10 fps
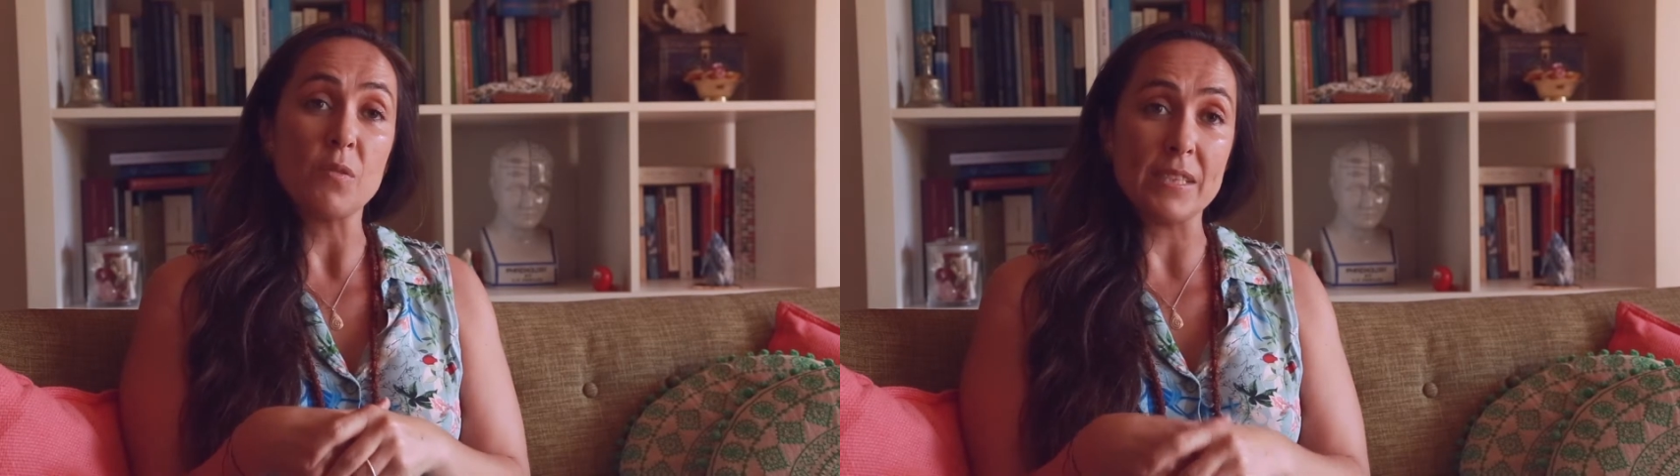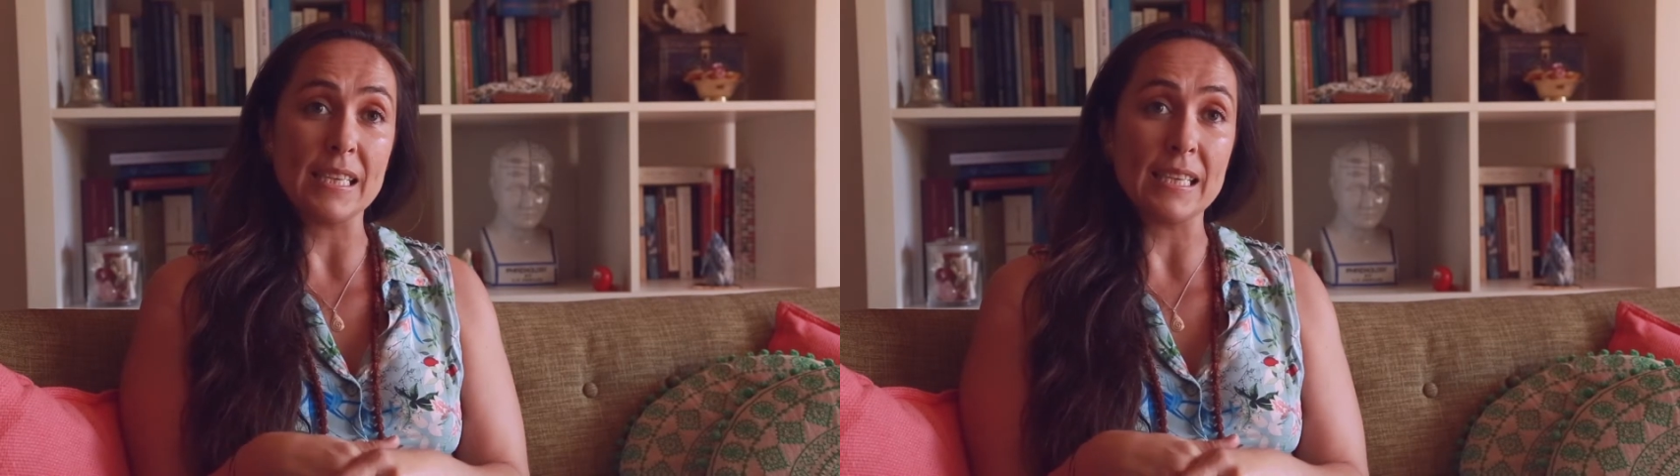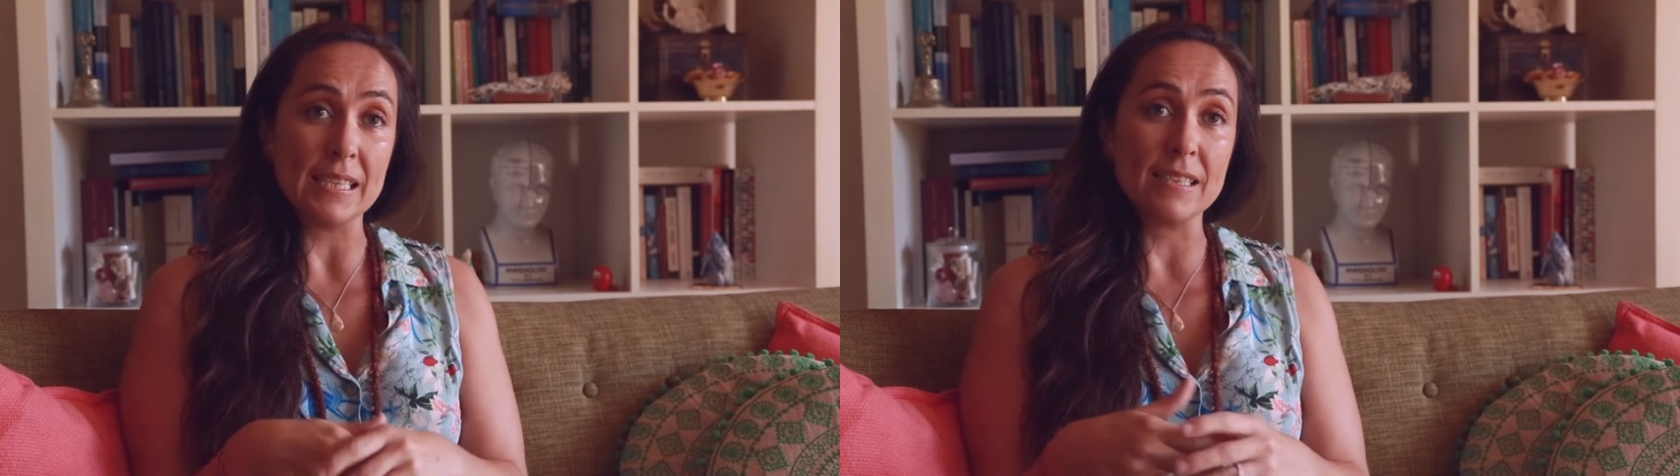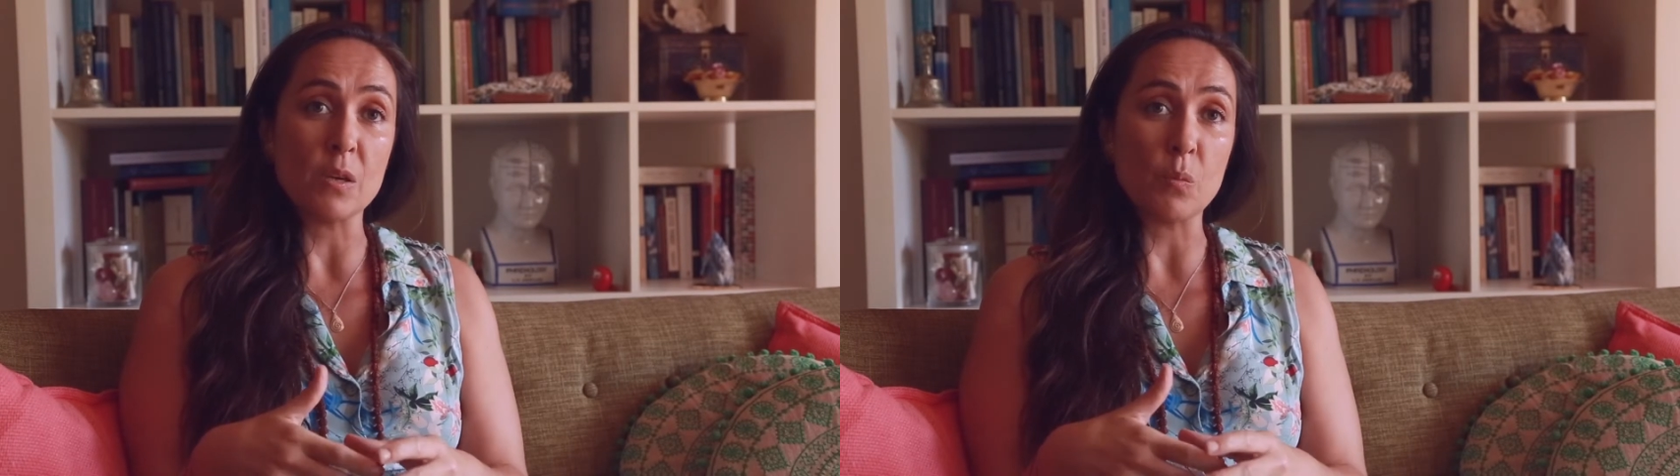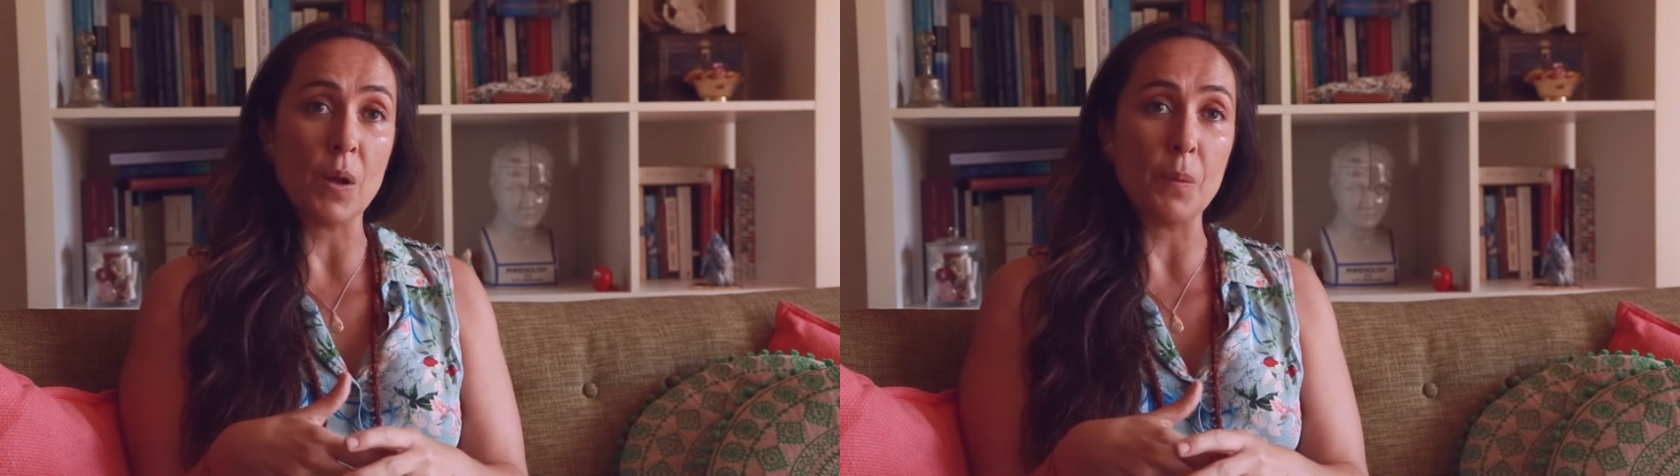resilience
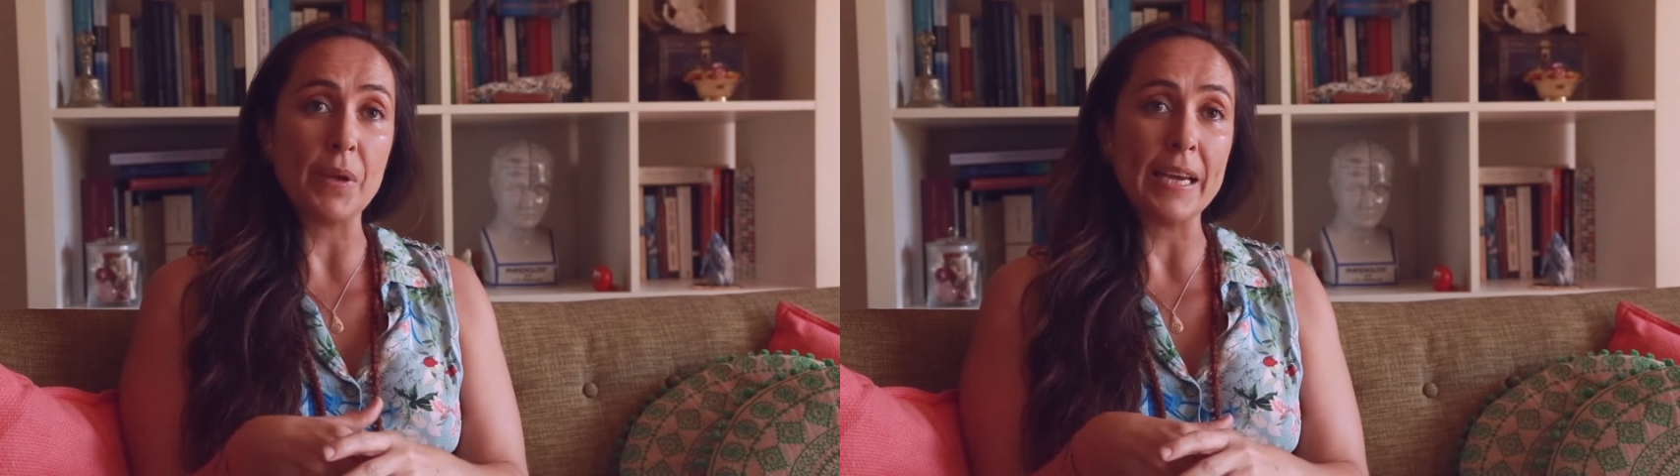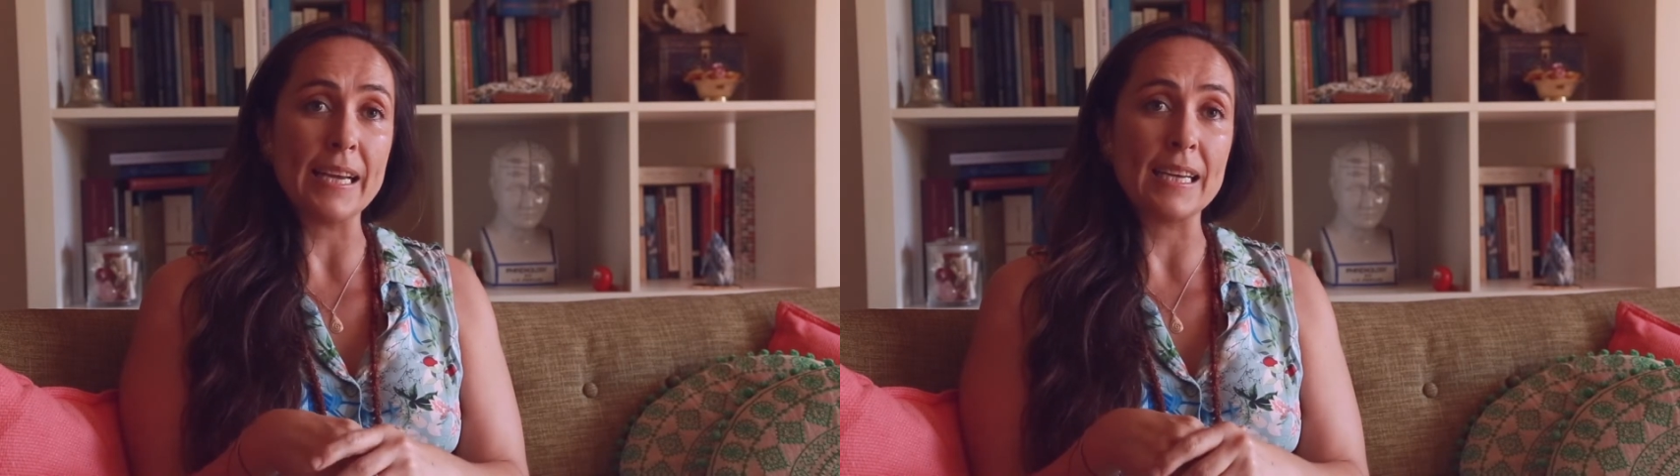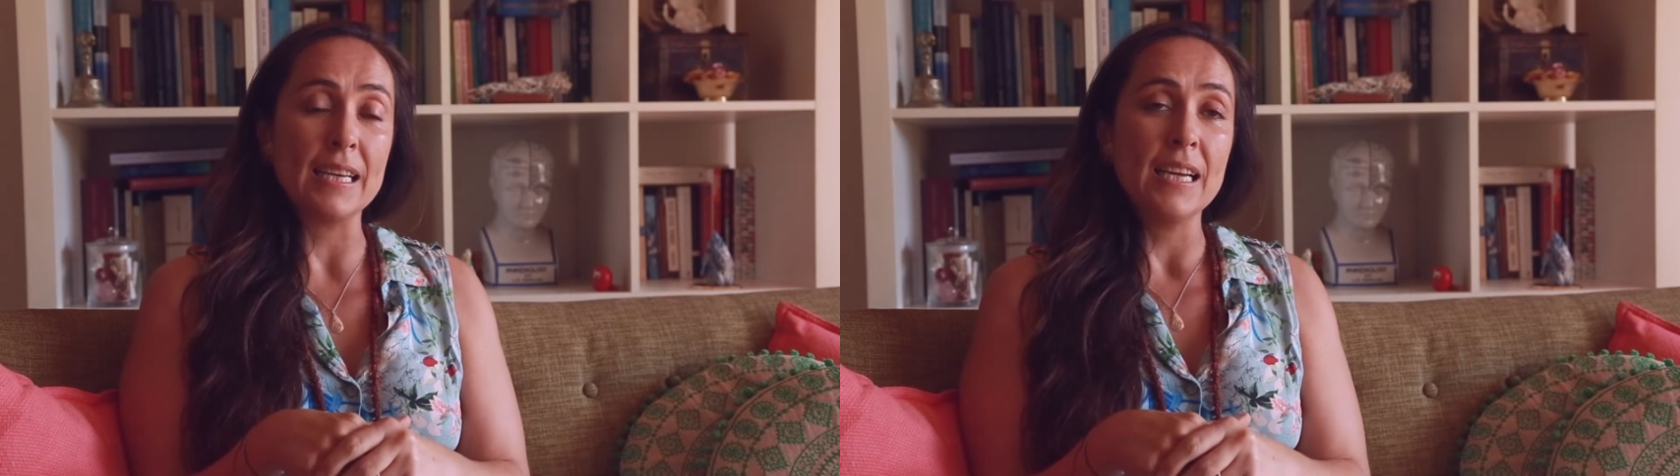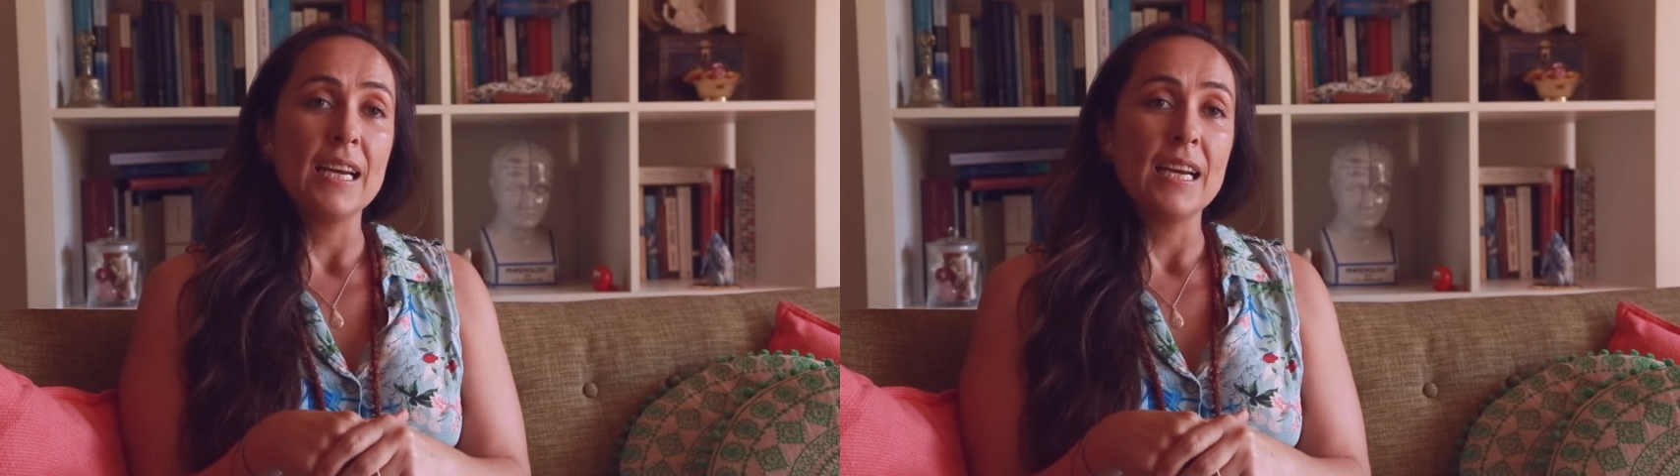and well-being.